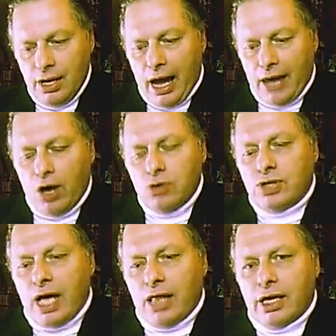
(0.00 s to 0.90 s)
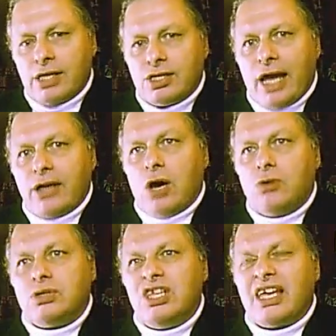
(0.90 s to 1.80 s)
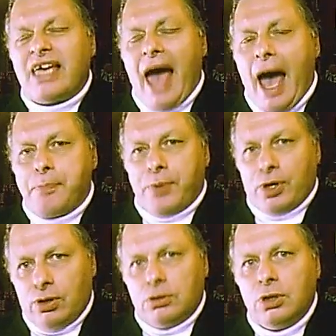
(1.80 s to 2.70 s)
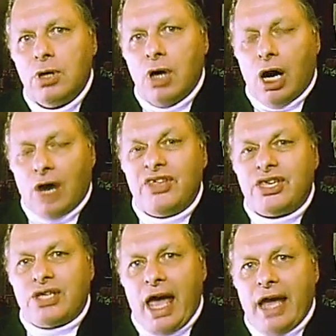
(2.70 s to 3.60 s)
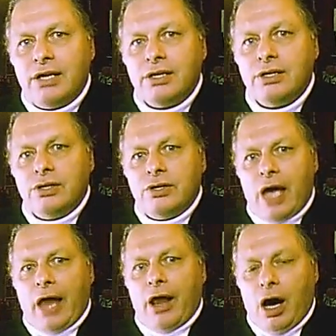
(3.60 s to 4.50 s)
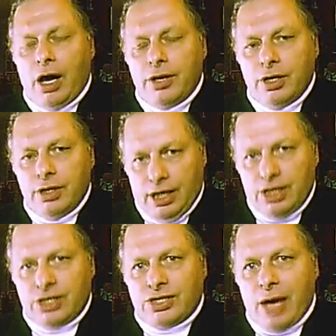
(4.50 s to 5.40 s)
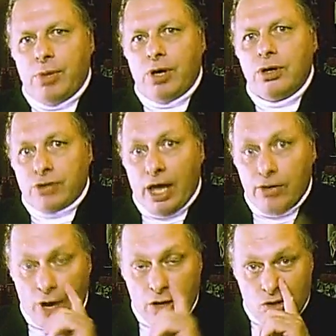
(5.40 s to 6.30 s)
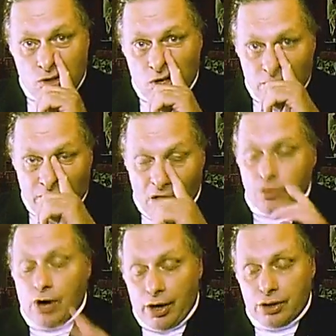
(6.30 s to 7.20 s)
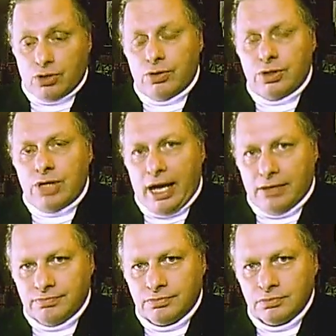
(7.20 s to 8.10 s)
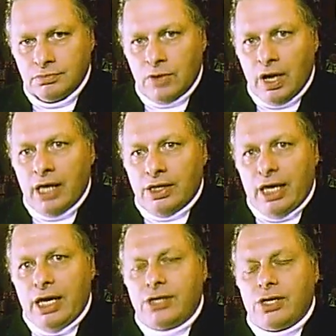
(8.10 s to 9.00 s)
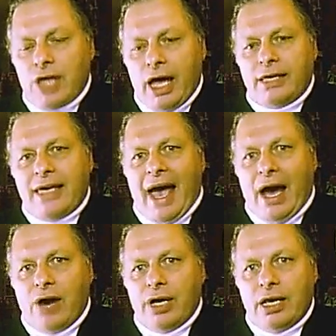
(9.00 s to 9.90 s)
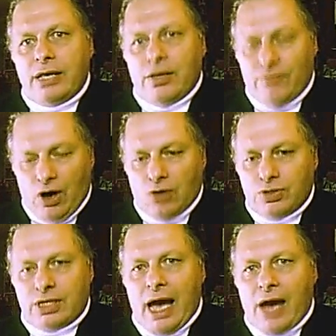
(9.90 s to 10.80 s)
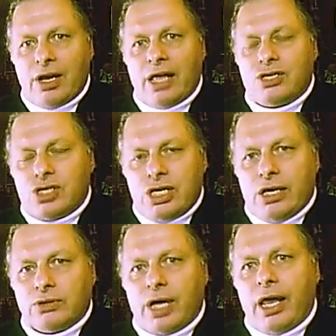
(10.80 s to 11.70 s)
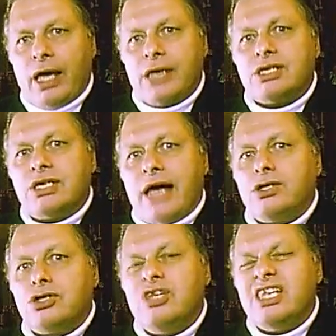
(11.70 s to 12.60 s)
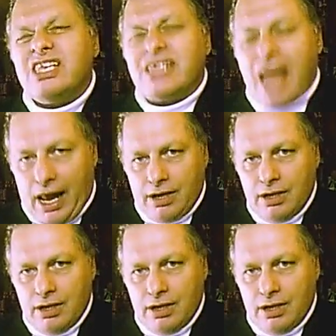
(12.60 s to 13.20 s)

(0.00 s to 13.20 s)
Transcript: And those delegates then go to the capital of the state, and in December they register their vote on a certain day. These are then counted, the votes are counted and sealed, and they are sent to the Senate.